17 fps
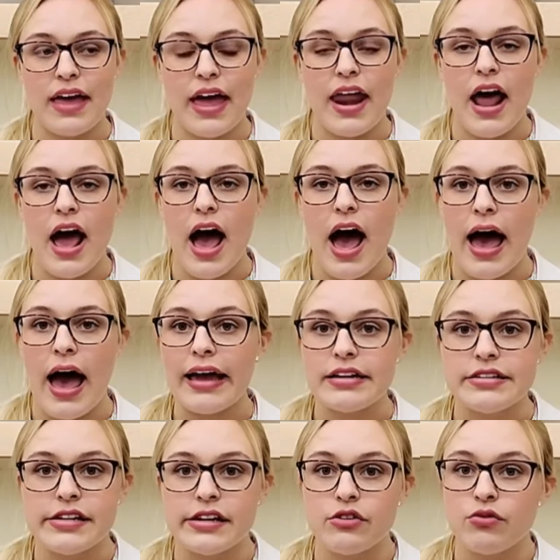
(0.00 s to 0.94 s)
that I
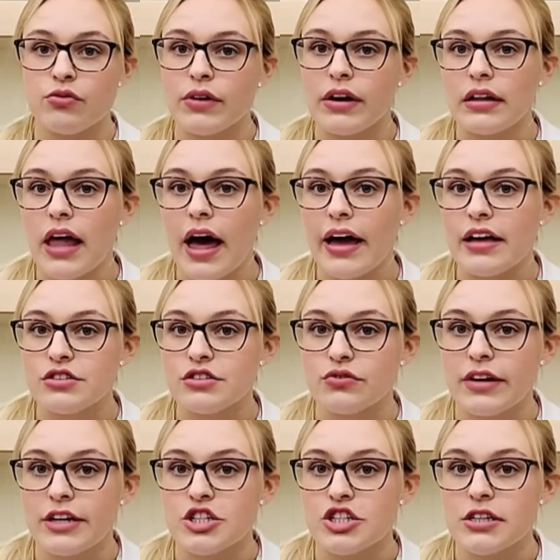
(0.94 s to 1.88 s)
didn't realize
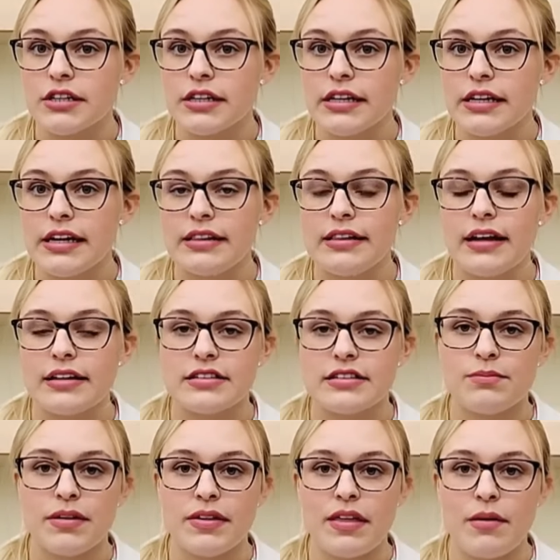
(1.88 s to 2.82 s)
originally, and that's
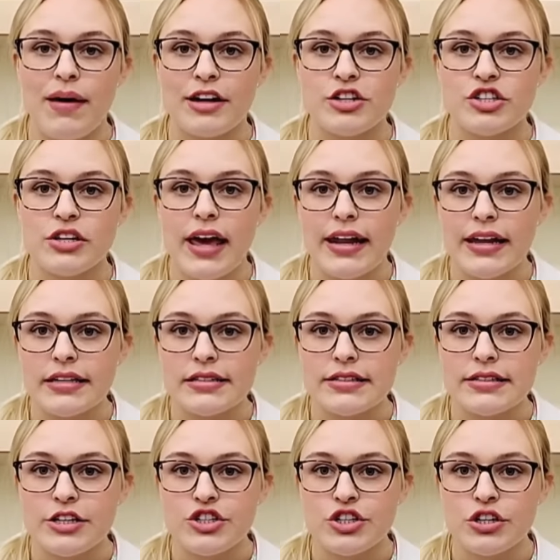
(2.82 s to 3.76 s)
something that my genetics
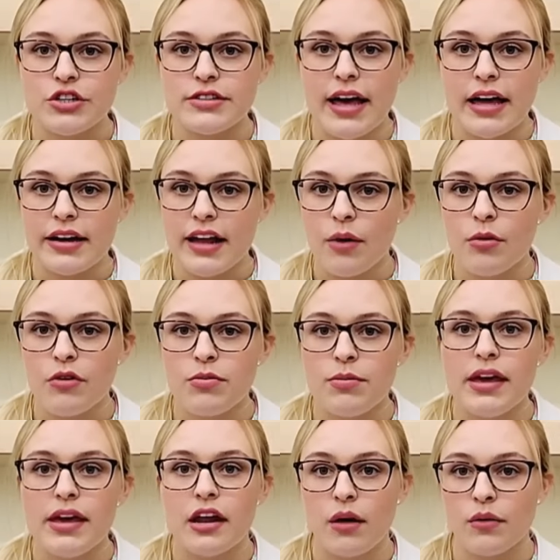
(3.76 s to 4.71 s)
teacher sat down with
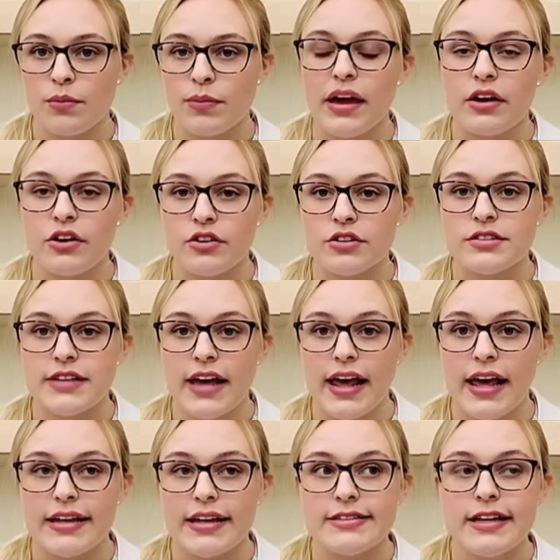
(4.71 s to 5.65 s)
me and helped me
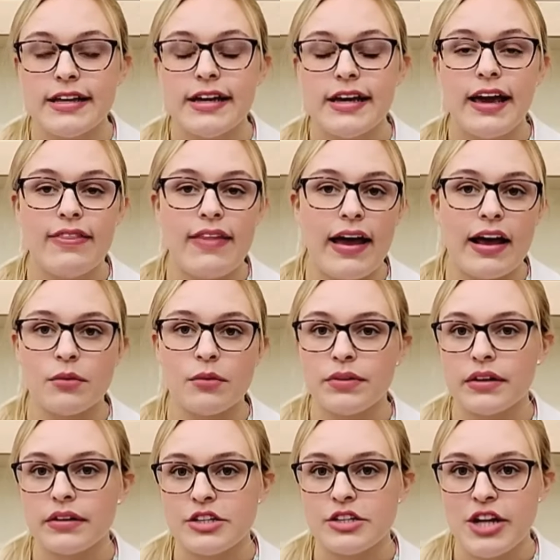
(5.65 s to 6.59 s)
understand, and that
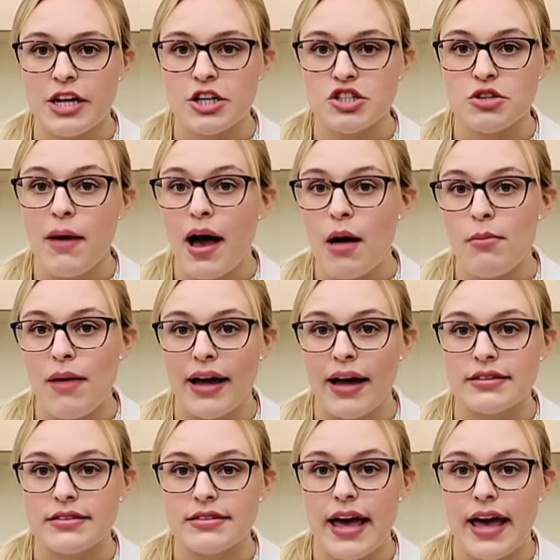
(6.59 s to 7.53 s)
completely changed my
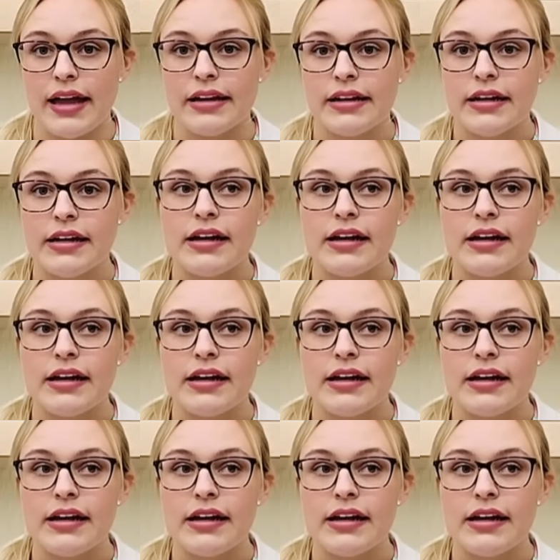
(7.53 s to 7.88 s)
mindset,